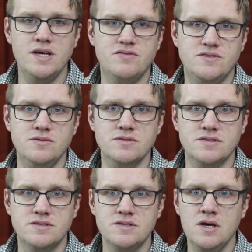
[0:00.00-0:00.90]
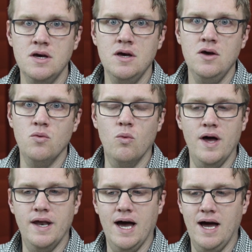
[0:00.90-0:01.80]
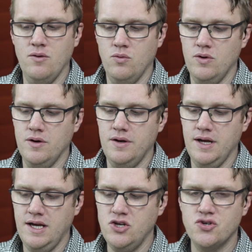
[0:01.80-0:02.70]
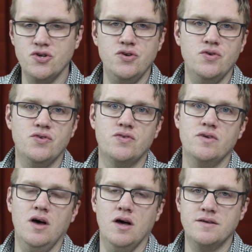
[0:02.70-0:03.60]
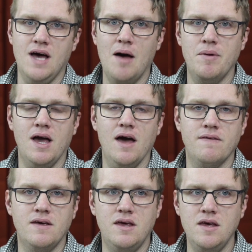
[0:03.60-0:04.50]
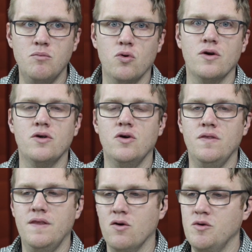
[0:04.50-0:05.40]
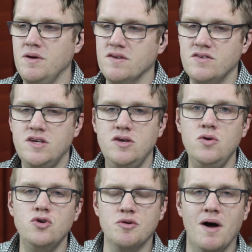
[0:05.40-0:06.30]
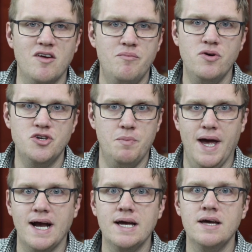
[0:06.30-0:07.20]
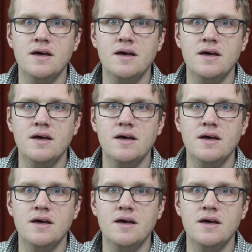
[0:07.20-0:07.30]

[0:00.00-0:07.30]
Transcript: of students, when I would introduce a topic on the keyboard, there would be this huge amount of pushback.